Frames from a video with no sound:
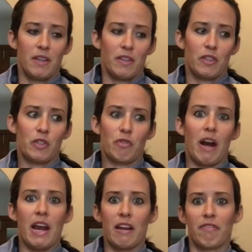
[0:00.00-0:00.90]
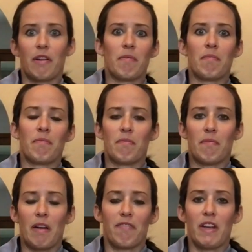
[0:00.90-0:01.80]
straying from
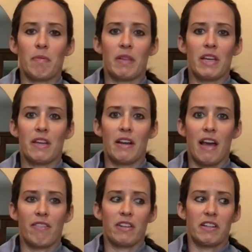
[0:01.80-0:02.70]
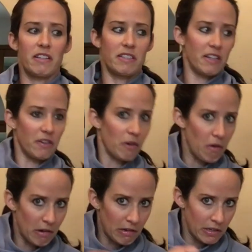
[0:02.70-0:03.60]
my family and having to sit in a
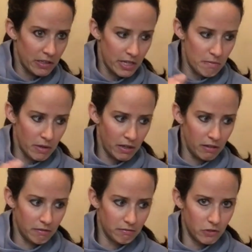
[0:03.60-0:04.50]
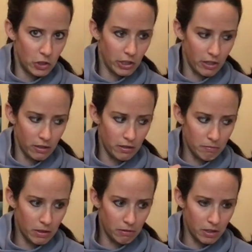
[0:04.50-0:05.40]
corner and eat my chicken and
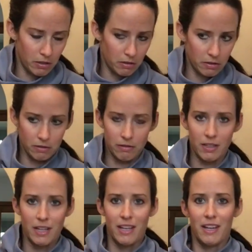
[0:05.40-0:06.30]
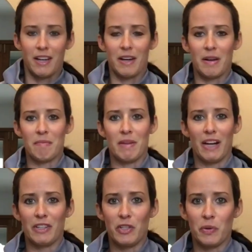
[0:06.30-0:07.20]
my rice and
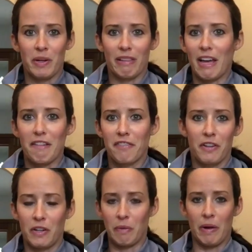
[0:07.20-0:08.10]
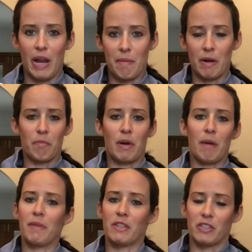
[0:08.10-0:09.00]
not enjoy life at all while I'm on
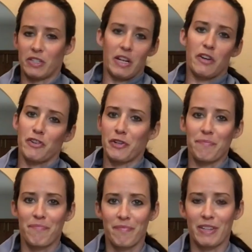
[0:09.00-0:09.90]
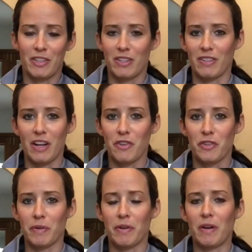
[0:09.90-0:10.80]
prep. That's just not true. It's just not
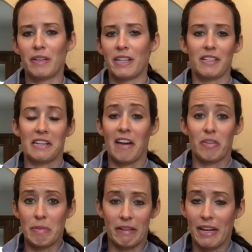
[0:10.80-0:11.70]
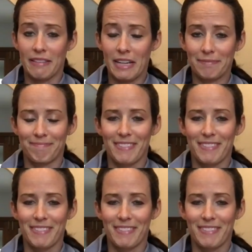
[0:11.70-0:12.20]
true at all, and it doesn't have to be like that.